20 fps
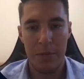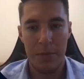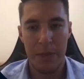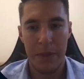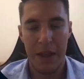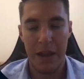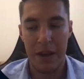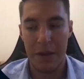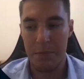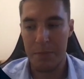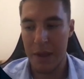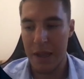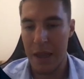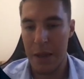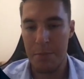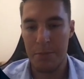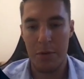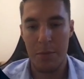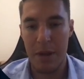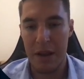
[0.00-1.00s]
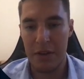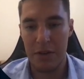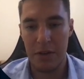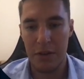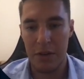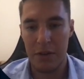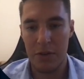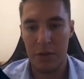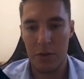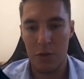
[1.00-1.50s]
can be
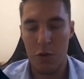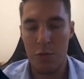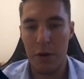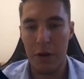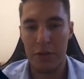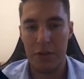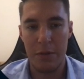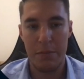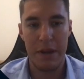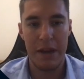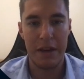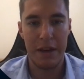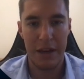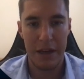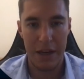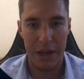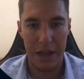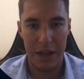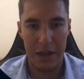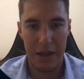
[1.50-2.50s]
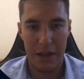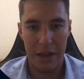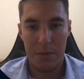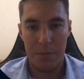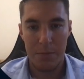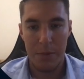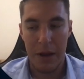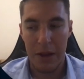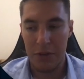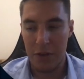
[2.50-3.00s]
implemented almost immediately,
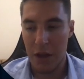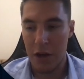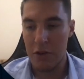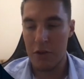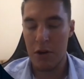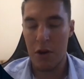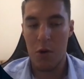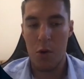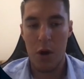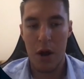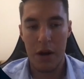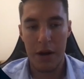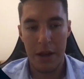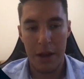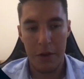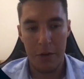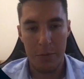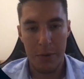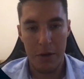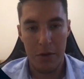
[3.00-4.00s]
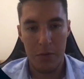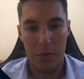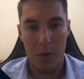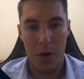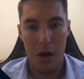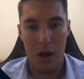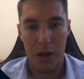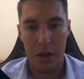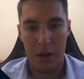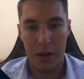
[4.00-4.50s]
but it's going to require a little bit of
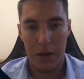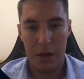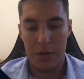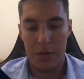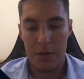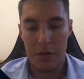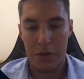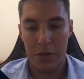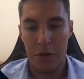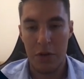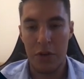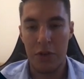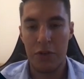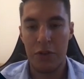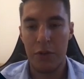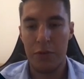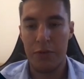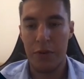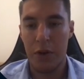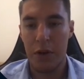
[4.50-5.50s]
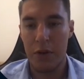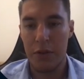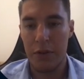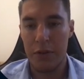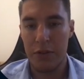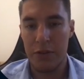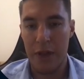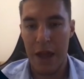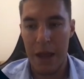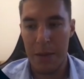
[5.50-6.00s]
work. As long as you follow the
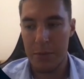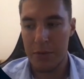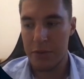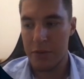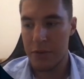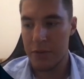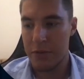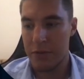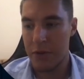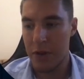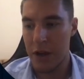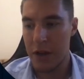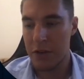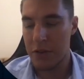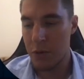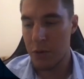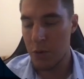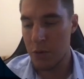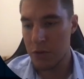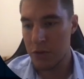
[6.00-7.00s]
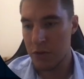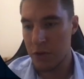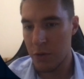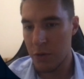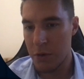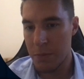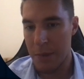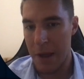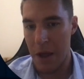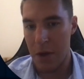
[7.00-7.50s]
steps that I talk to
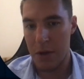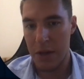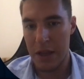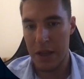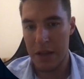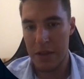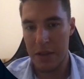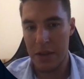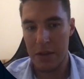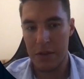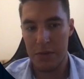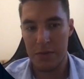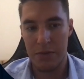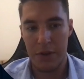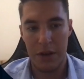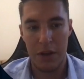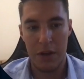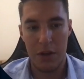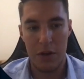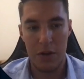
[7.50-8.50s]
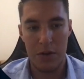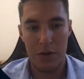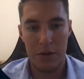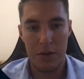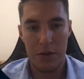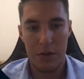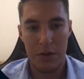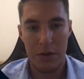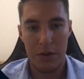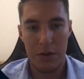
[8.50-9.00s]
you about in this video
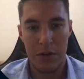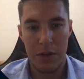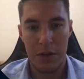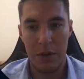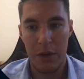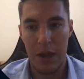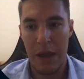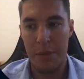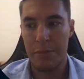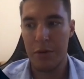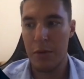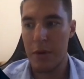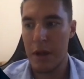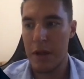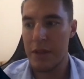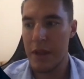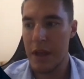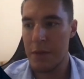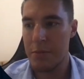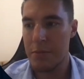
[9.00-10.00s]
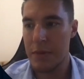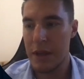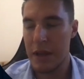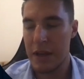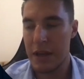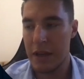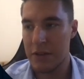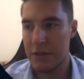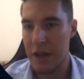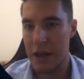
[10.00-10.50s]
and you implement them
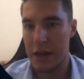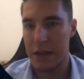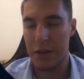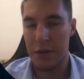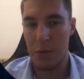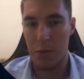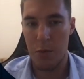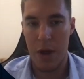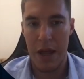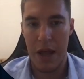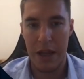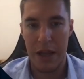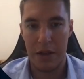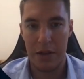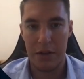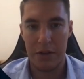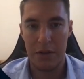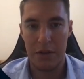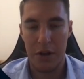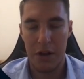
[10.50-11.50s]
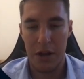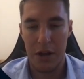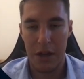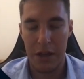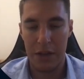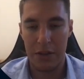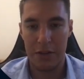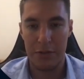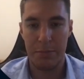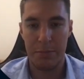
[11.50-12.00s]
in exactly the way that I
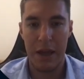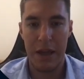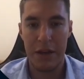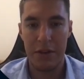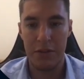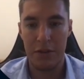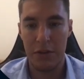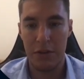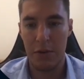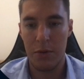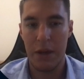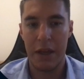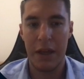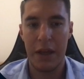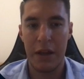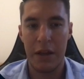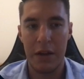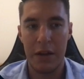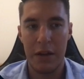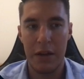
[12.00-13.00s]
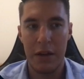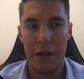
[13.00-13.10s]
explain to you here,